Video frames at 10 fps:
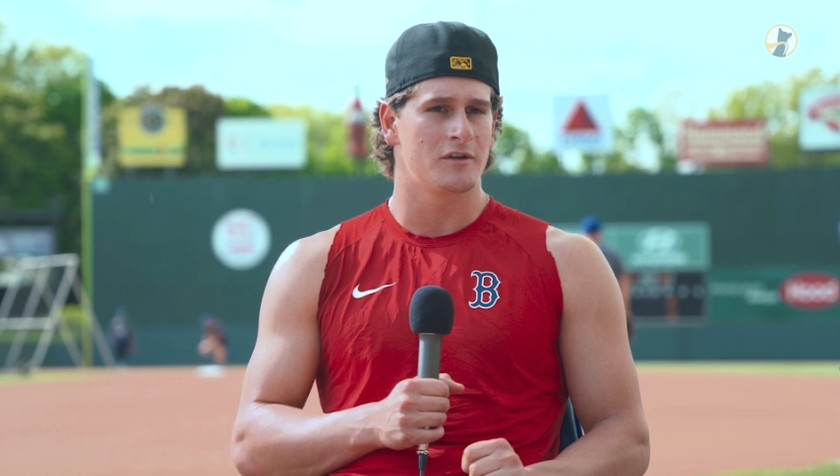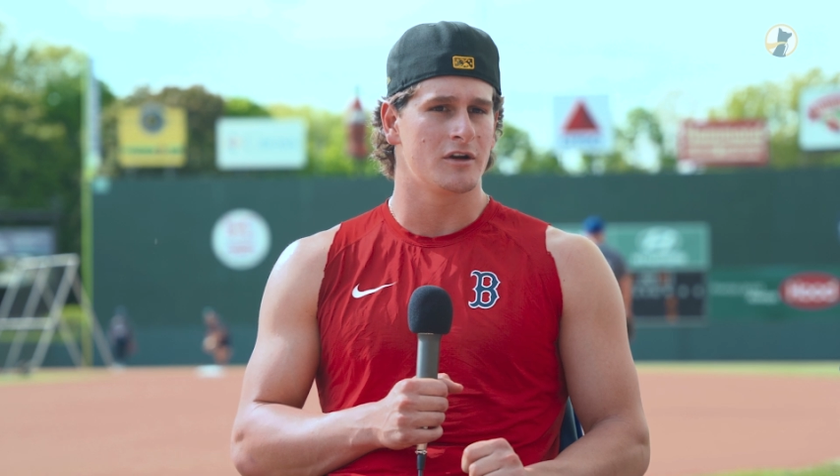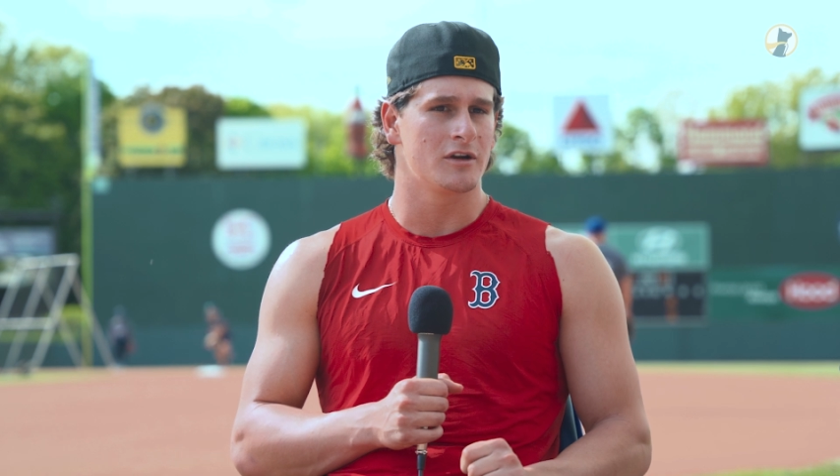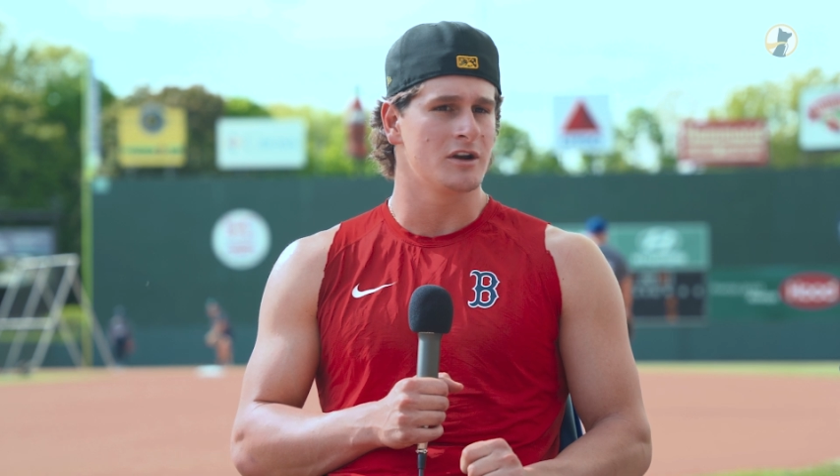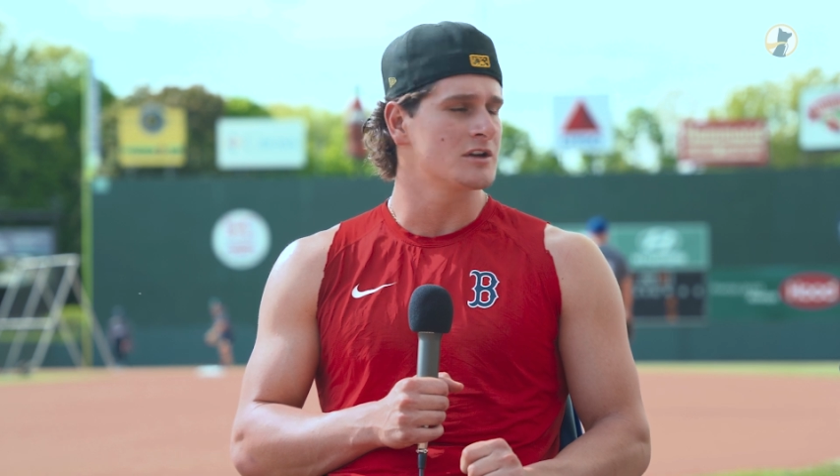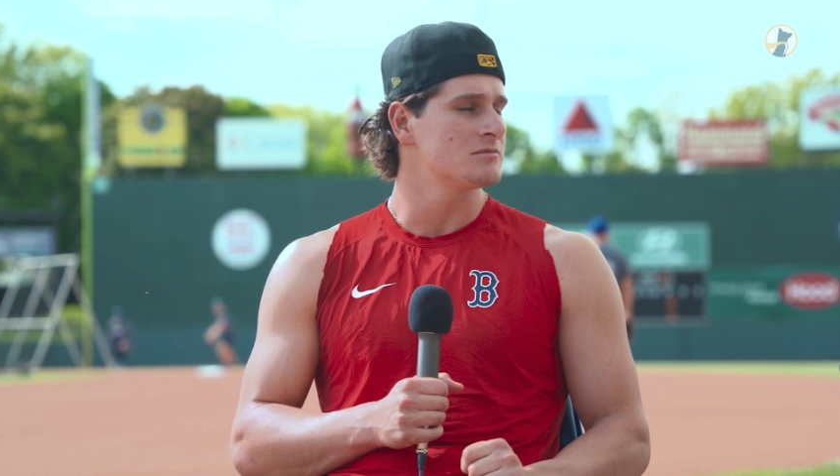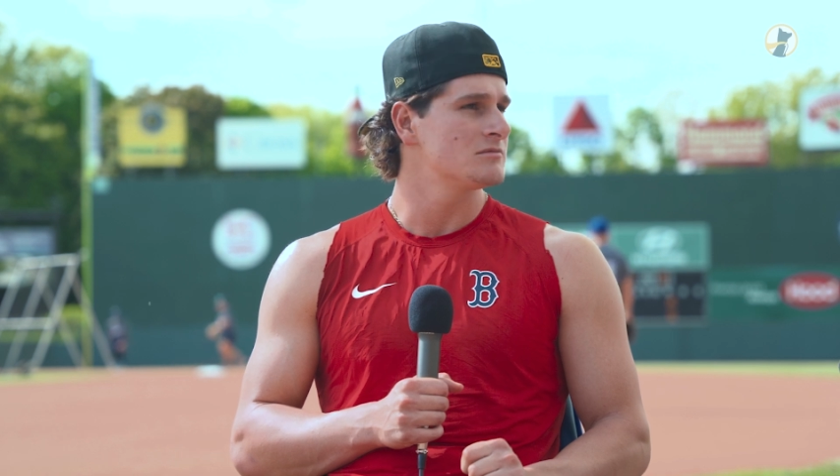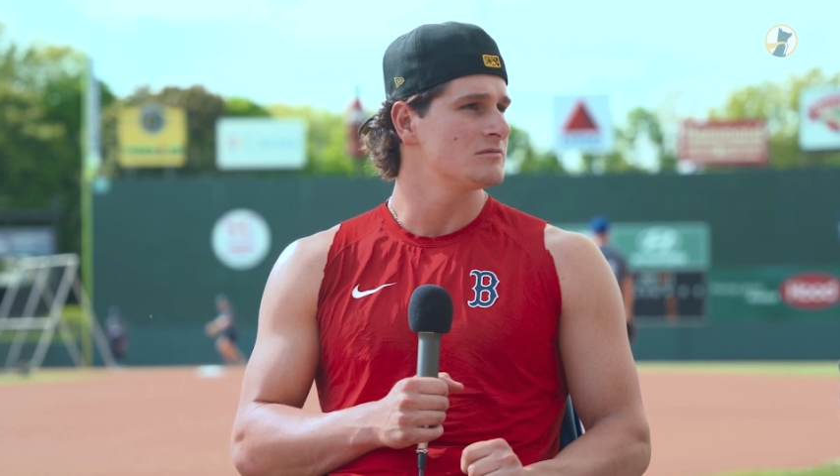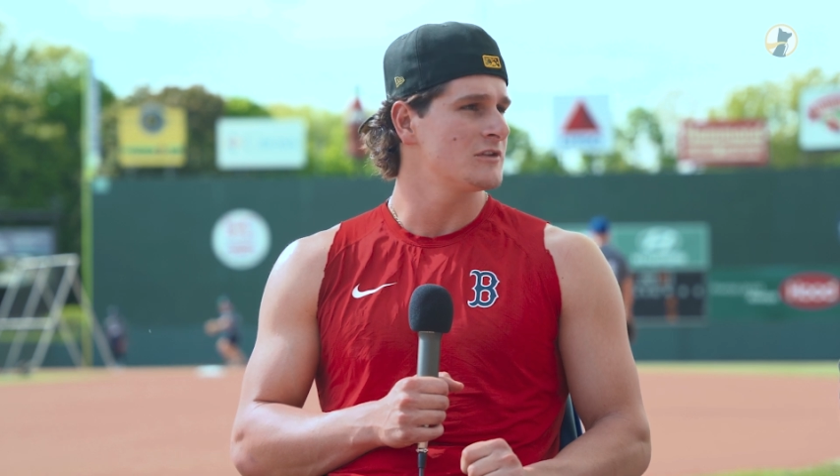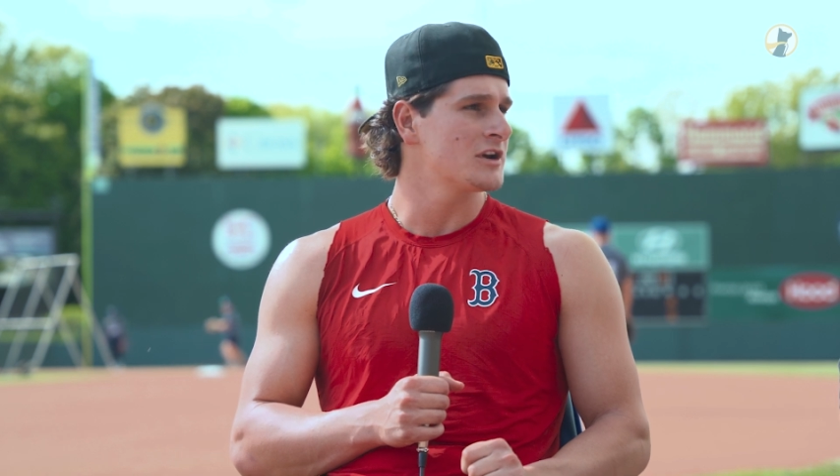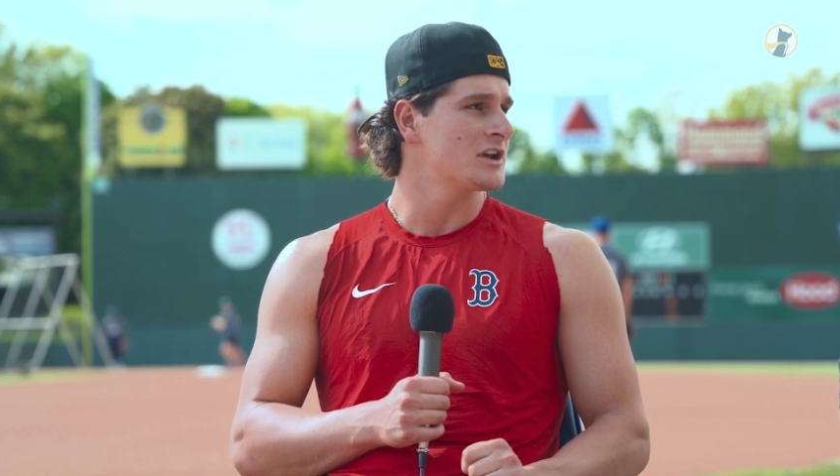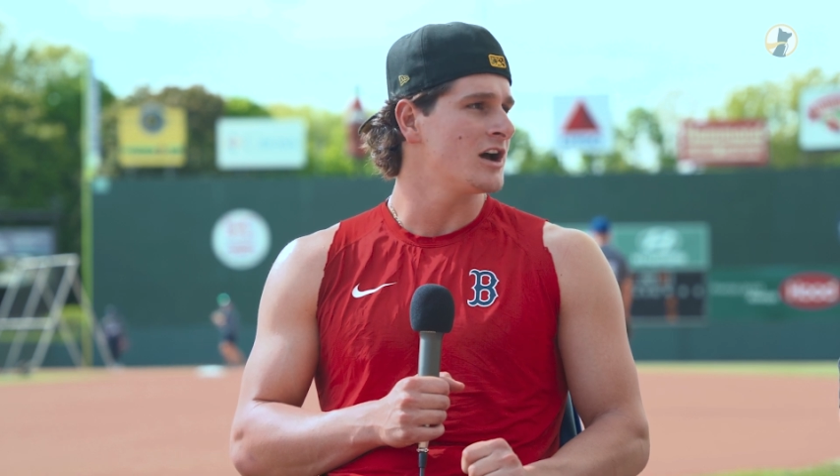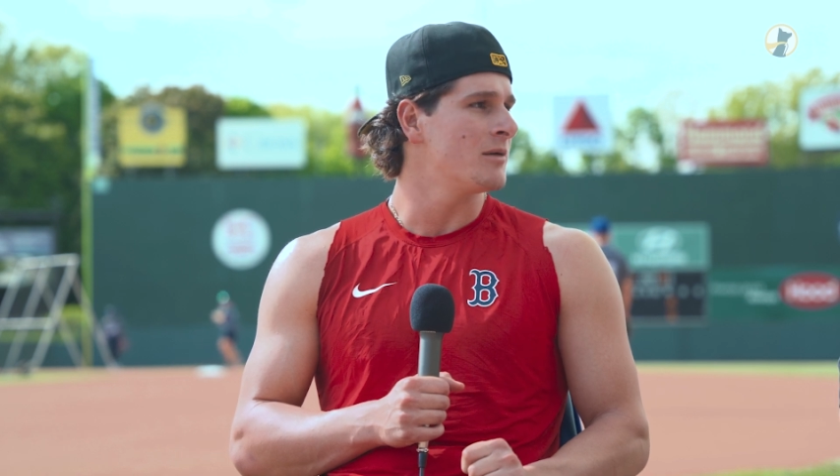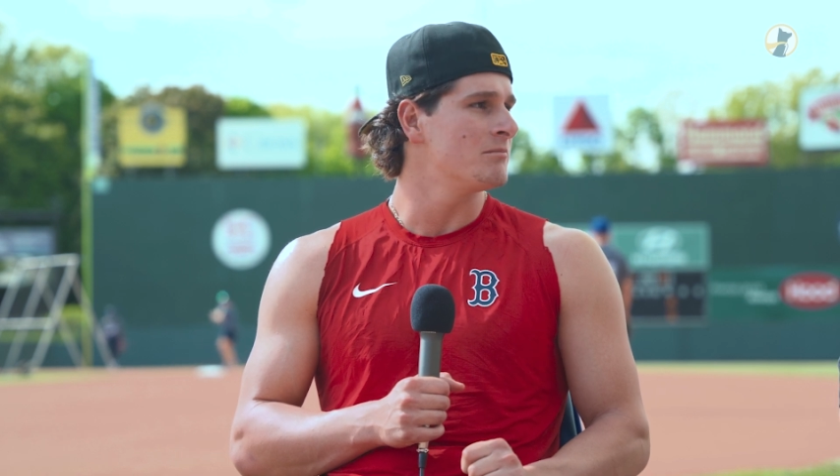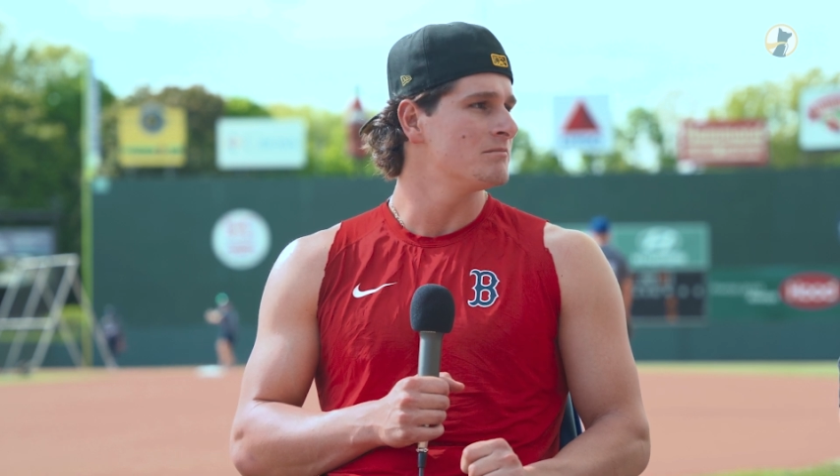are gonna come.